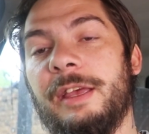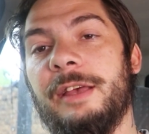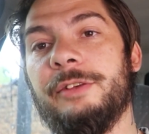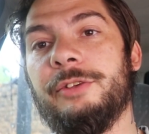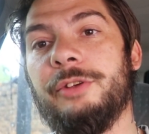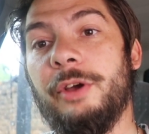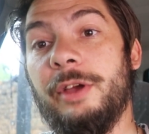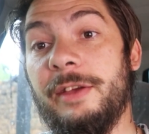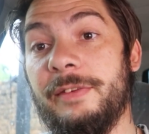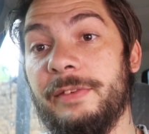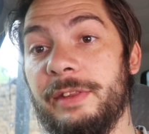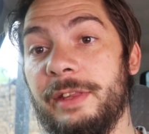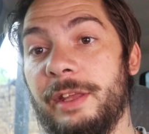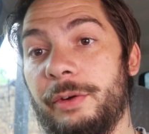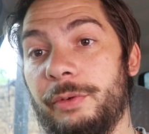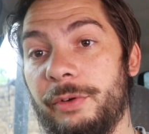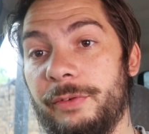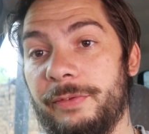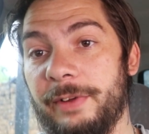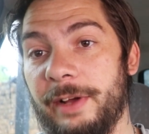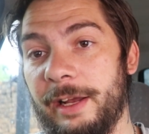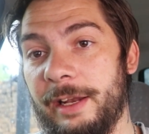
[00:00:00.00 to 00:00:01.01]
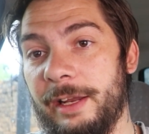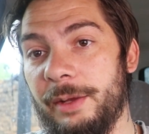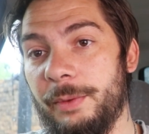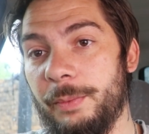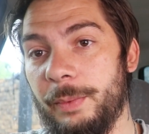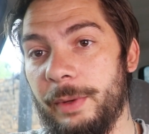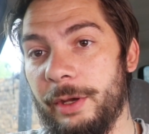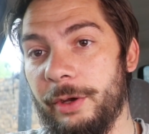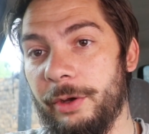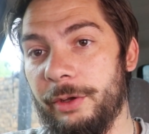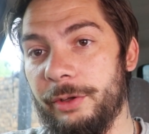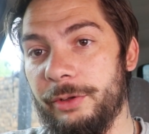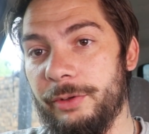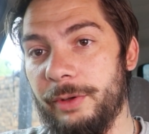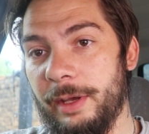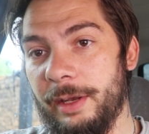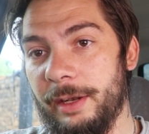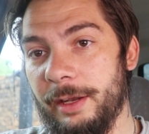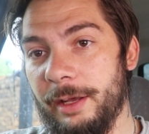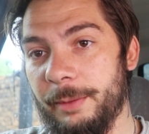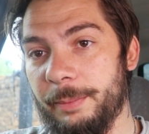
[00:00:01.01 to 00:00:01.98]
so even the roof lining we're going to
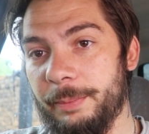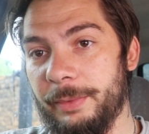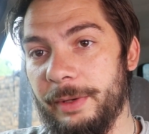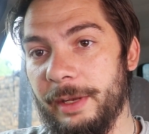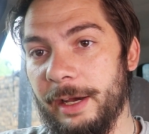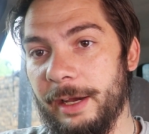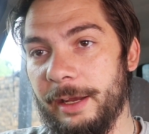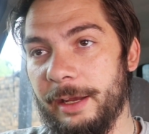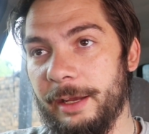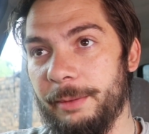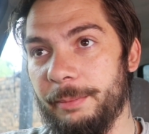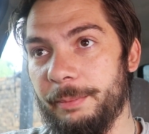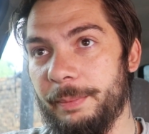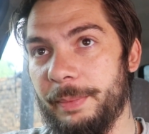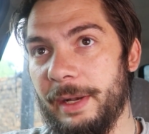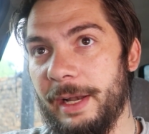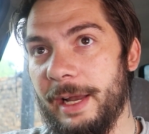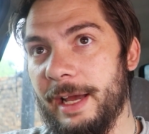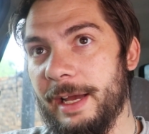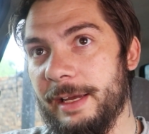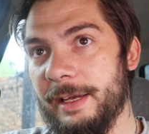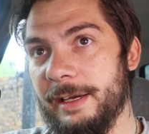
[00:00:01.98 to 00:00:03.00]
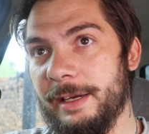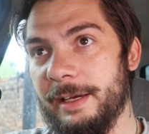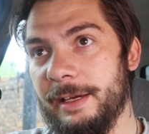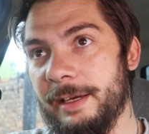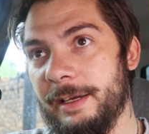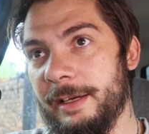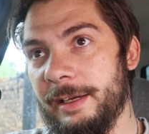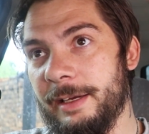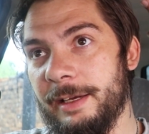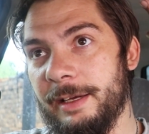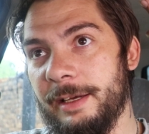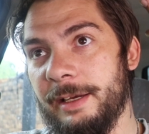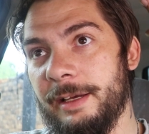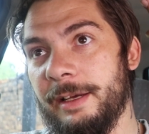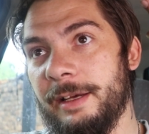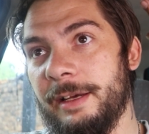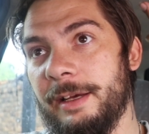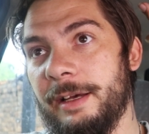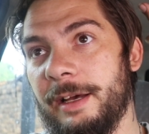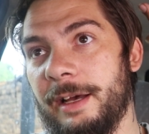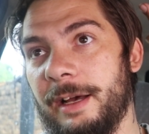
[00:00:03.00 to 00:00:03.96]
end up dyeing black,
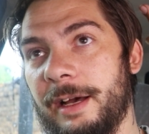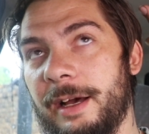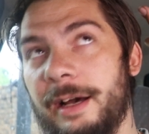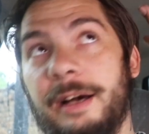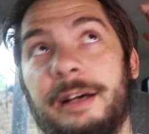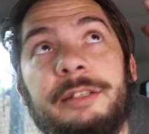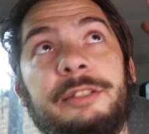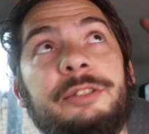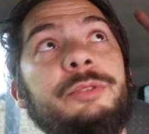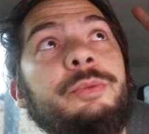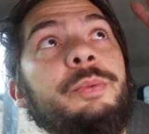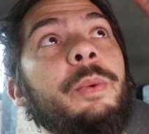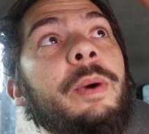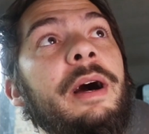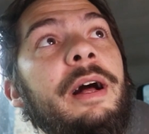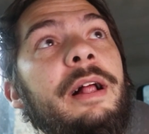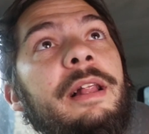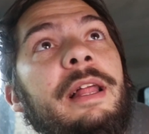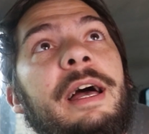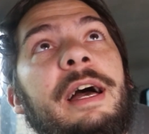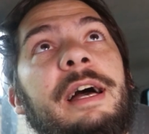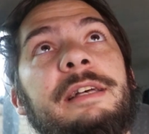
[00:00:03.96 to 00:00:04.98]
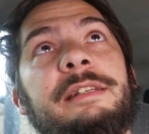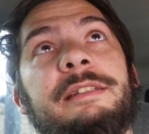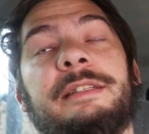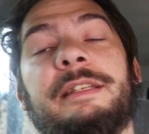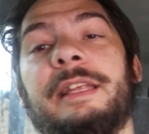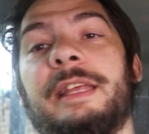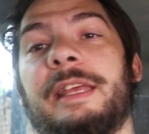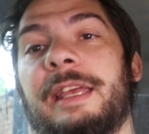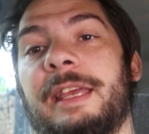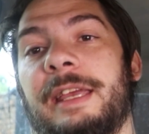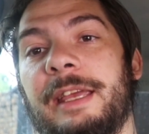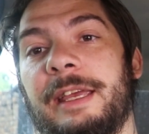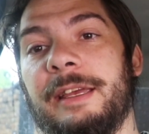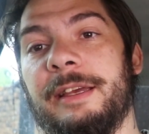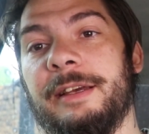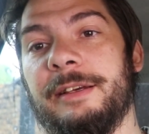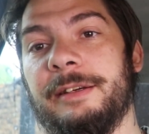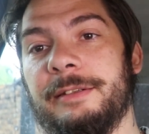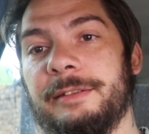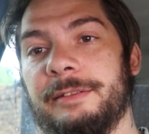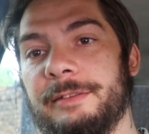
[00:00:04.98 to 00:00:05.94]
as well as these
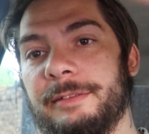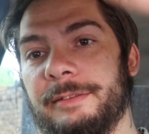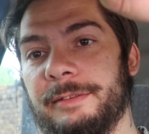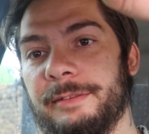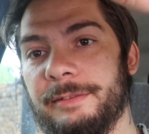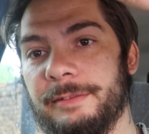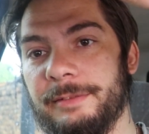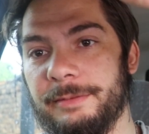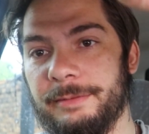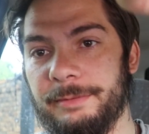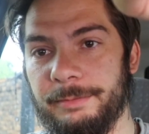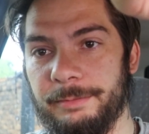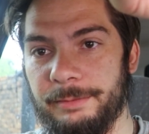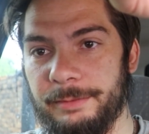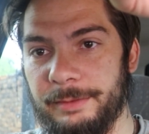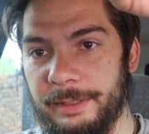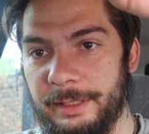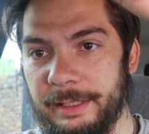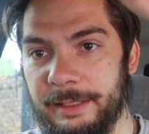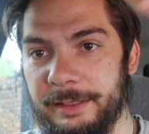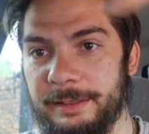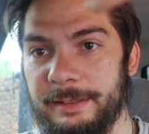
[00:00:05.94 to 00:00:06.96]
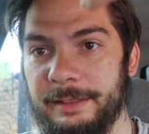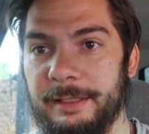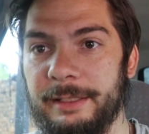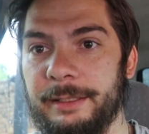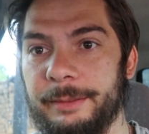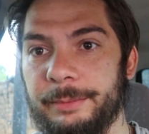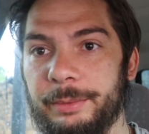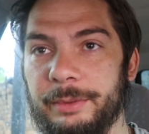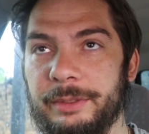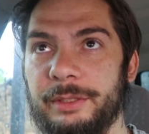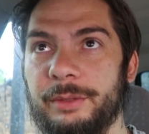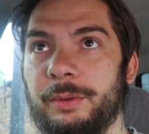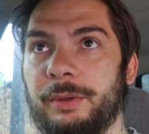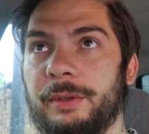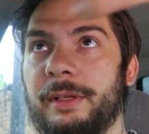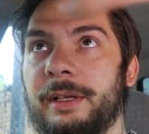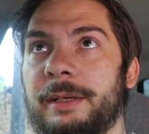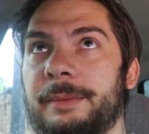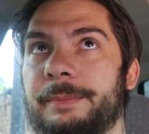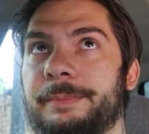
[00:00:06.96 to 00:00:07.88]
what's called